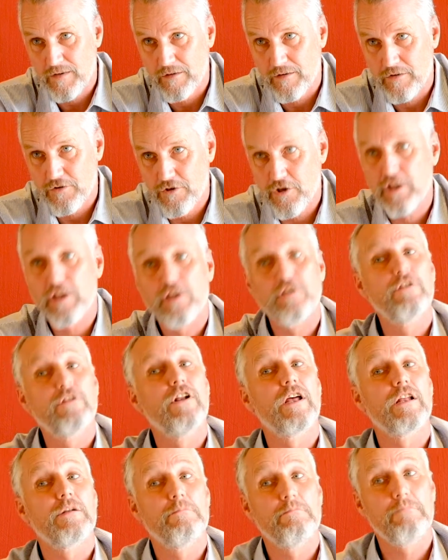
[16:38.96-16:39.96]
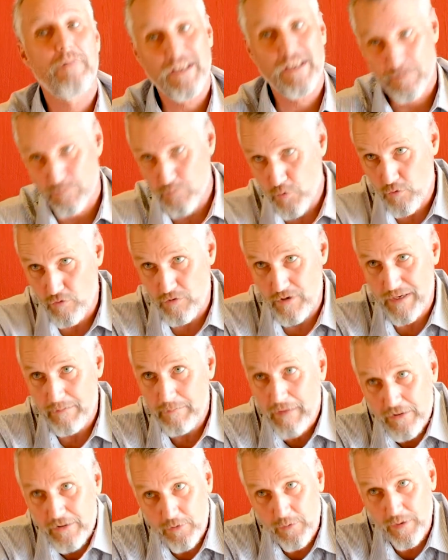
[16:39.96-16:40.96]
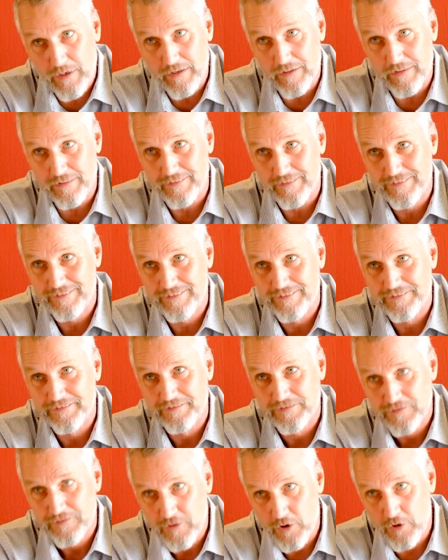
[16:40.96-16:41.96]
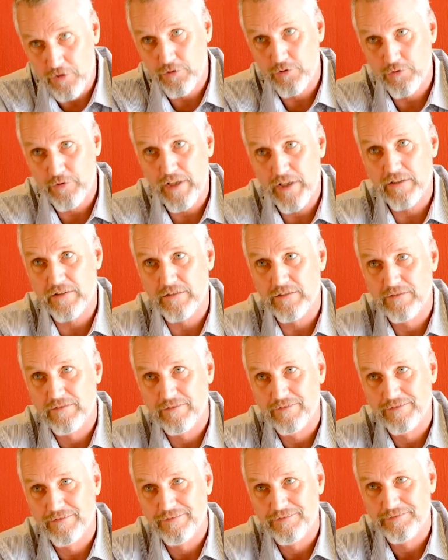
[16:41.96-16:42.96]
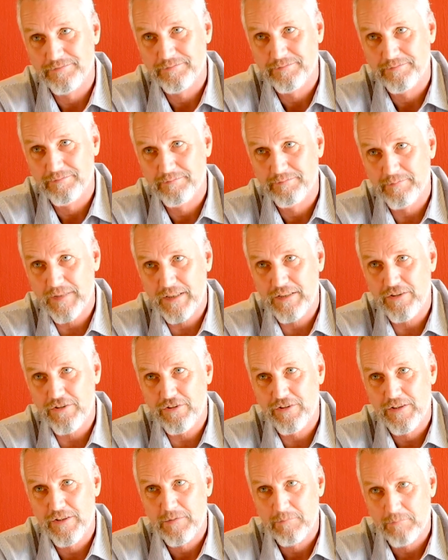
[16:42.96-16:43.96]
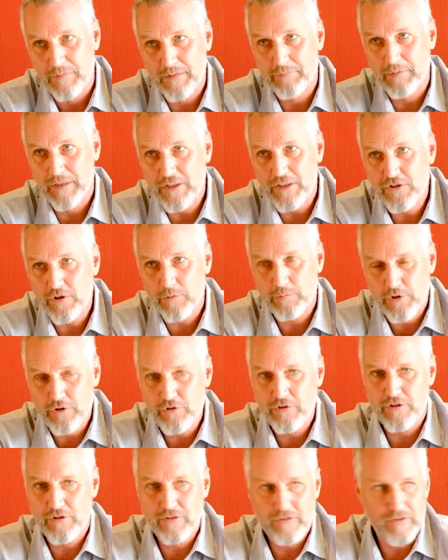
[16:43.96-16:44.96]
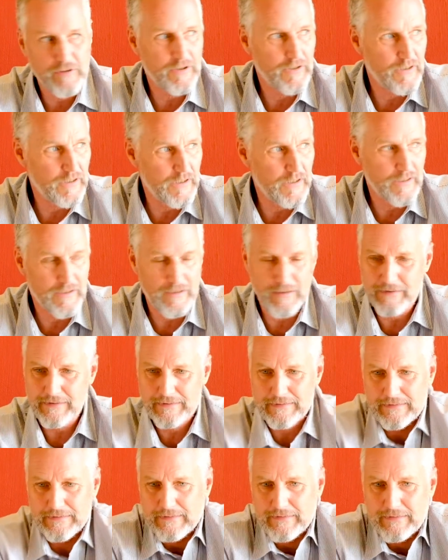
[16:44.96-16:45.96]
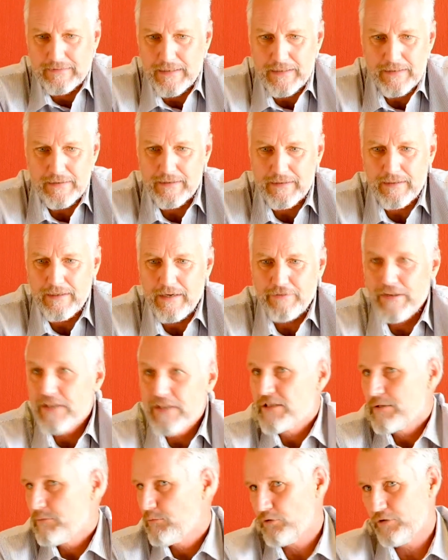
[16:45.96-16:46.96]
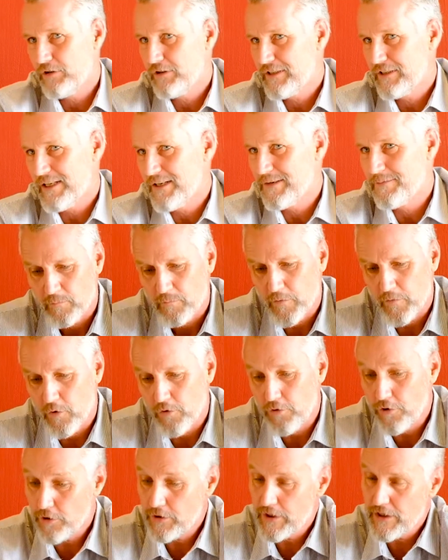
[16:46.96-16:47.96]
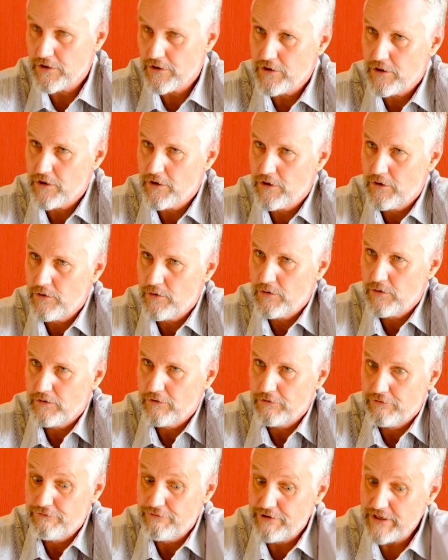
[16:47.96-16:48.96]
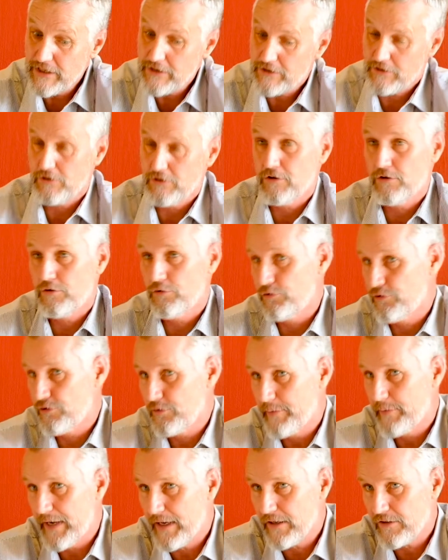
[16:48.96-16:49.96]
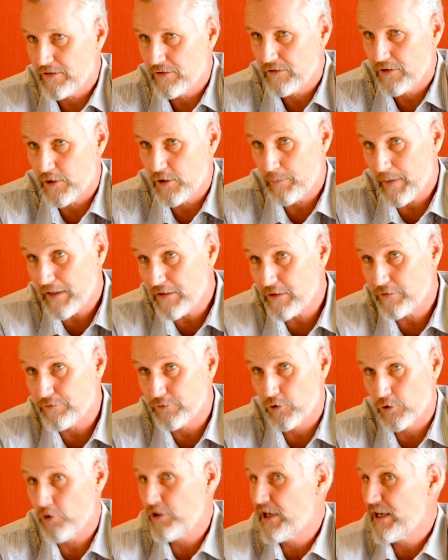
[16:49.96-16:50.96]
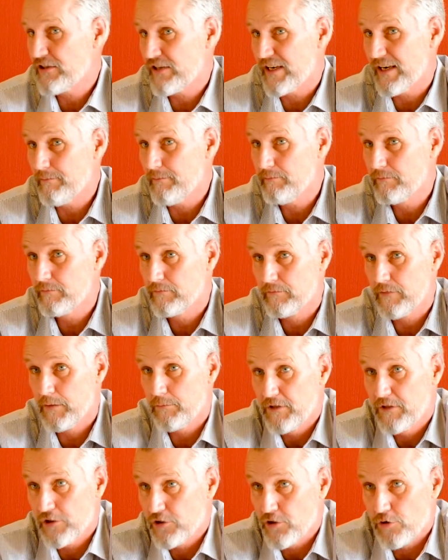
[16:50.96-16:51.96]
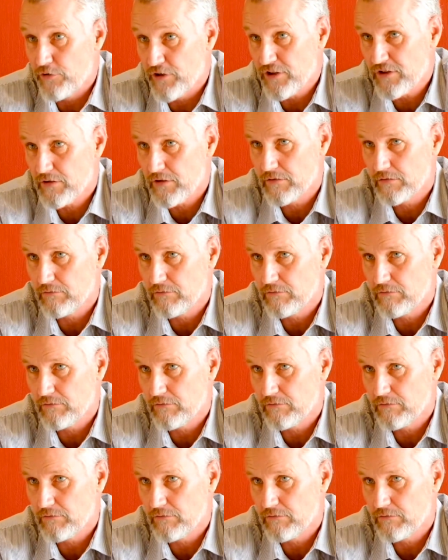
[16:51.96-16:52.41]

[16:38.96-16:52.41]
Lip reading: so they could learn much more and much quicker onto rail. But these opportunities I face them all the time. Although there's no reason not to use the bags, especially for non-HESCAM. I mean, there's no risk.